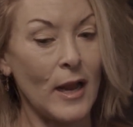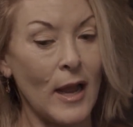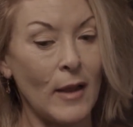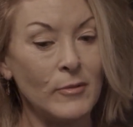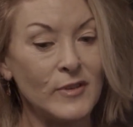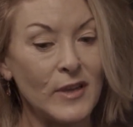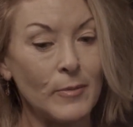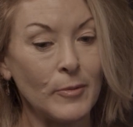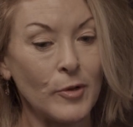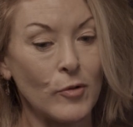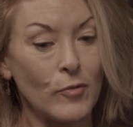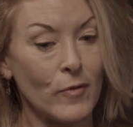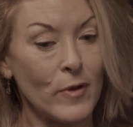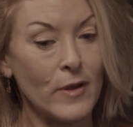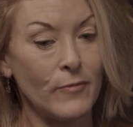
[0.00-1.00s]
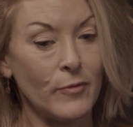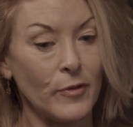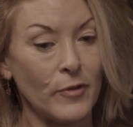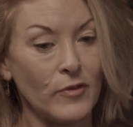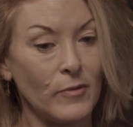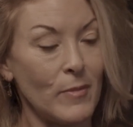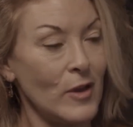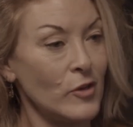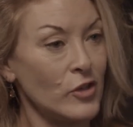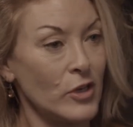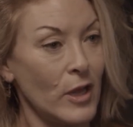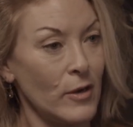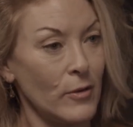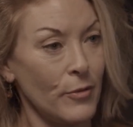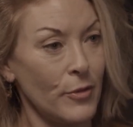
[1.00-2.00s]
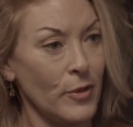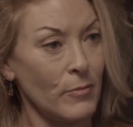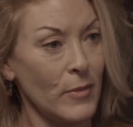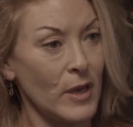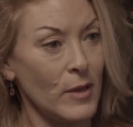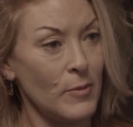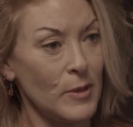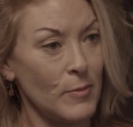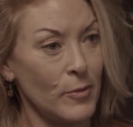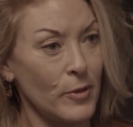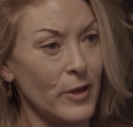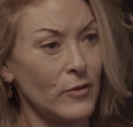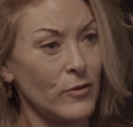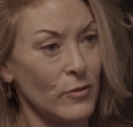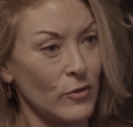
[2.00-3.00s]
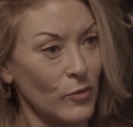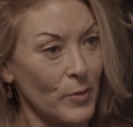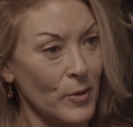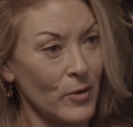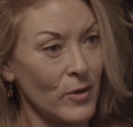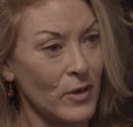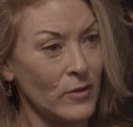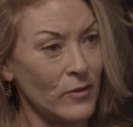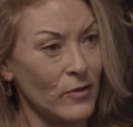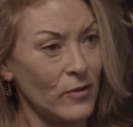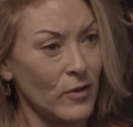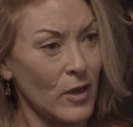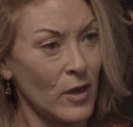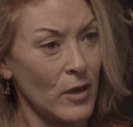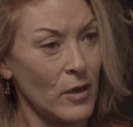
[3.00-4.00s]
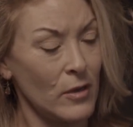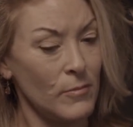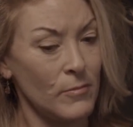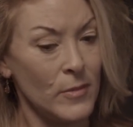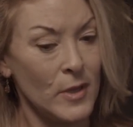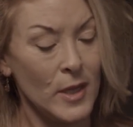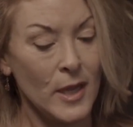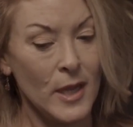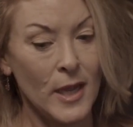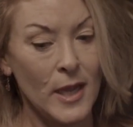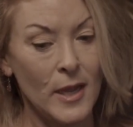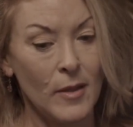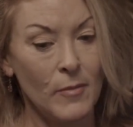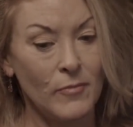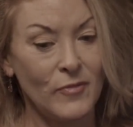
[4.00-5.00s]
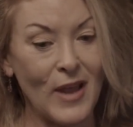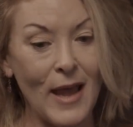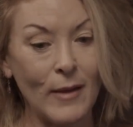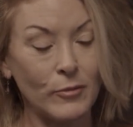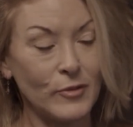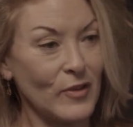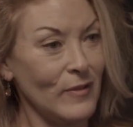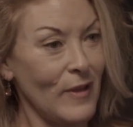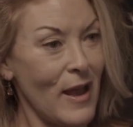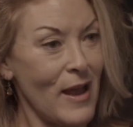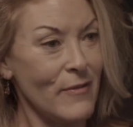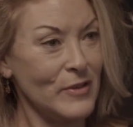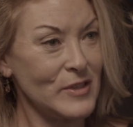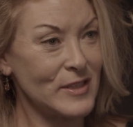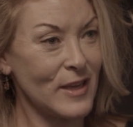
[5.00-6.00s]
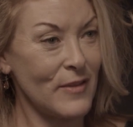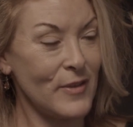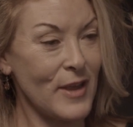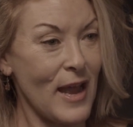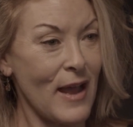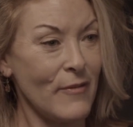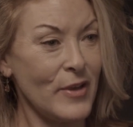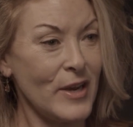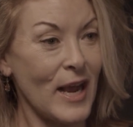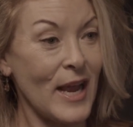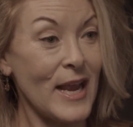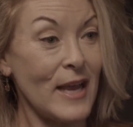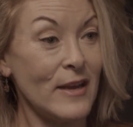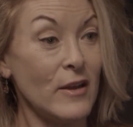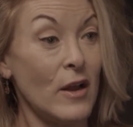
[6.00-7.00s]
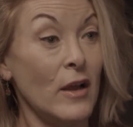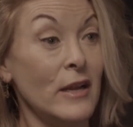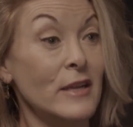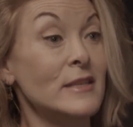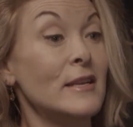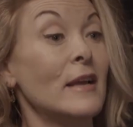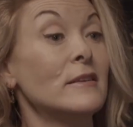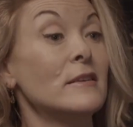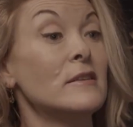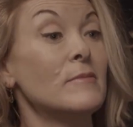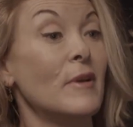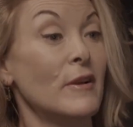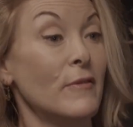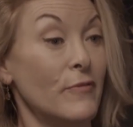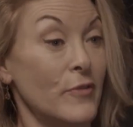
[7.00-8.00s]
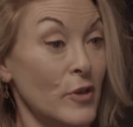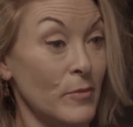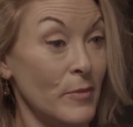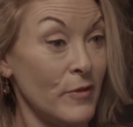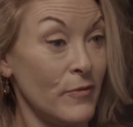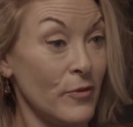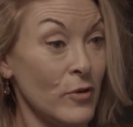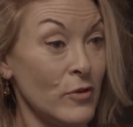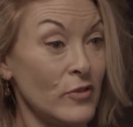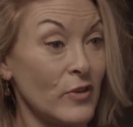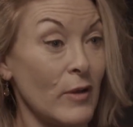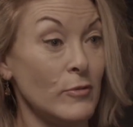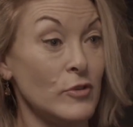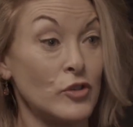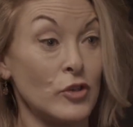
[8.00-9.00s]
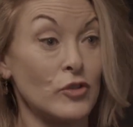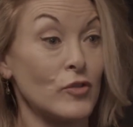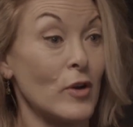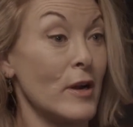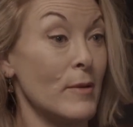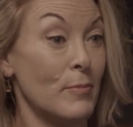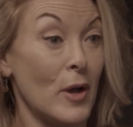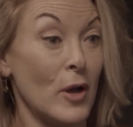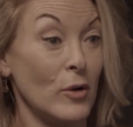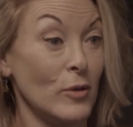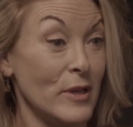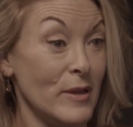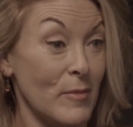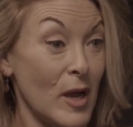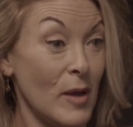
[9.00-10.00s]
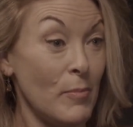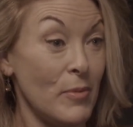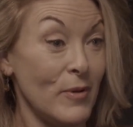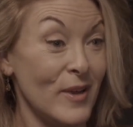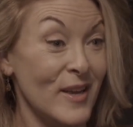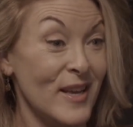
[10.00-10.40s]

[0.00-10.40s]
I was able to grieve with a dimension I don't think many people get to experience. Dad was alive inside the Avid. I had not intended to make a film at first. I was just trying to bottle him up.